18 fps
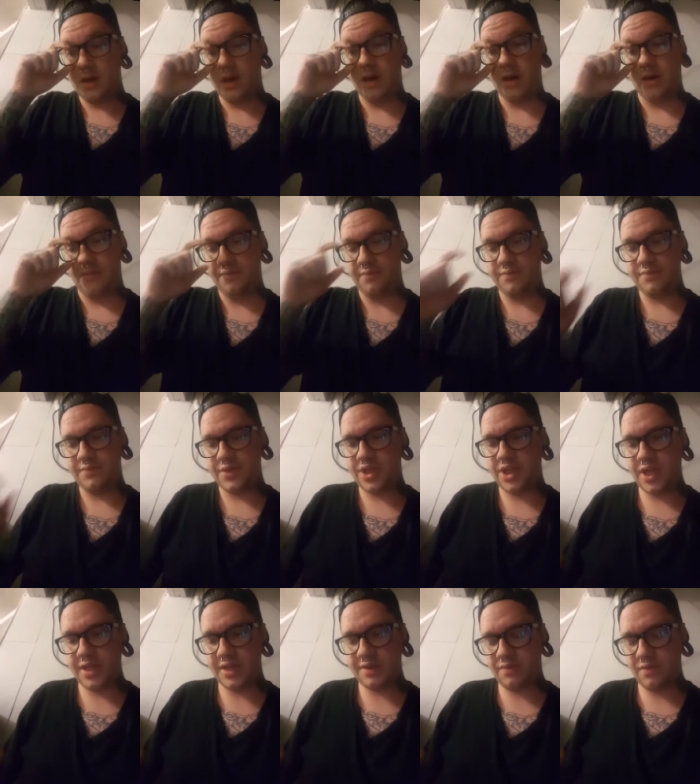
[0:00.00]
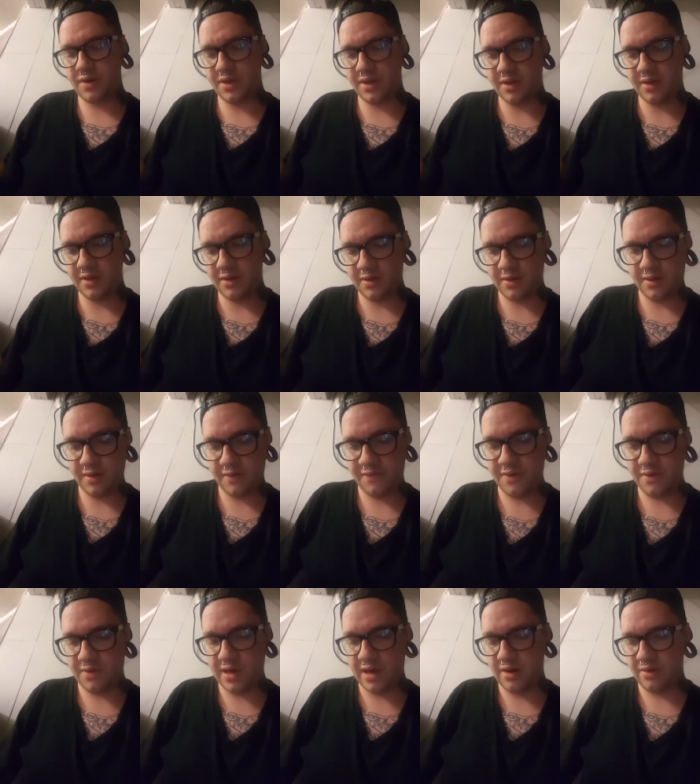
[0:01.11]
Um, she is one of the the
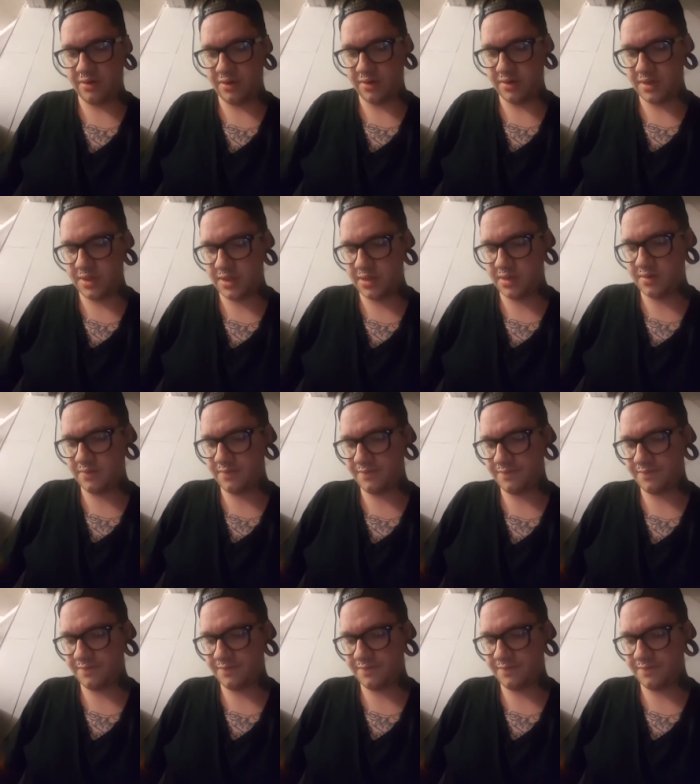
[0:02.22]
few characters,